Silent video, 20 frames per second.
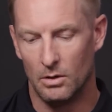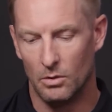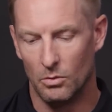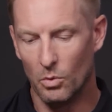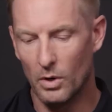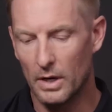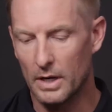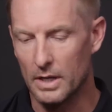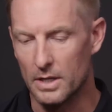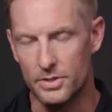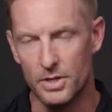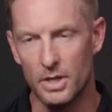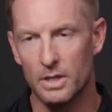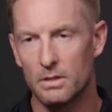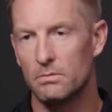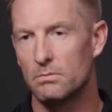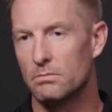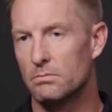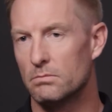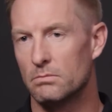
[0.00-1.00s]
What is
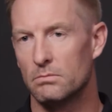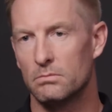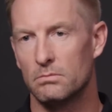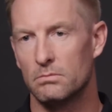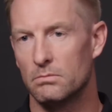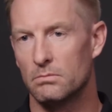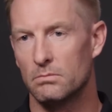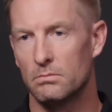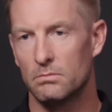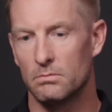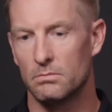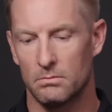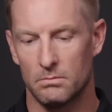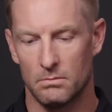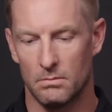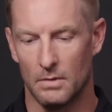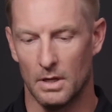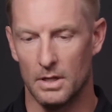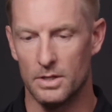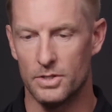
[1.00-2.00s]
it?
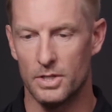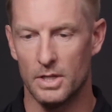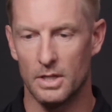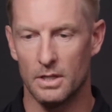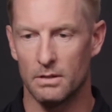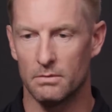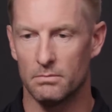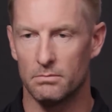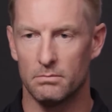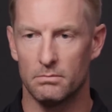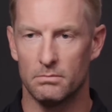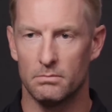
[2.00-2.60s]
Is it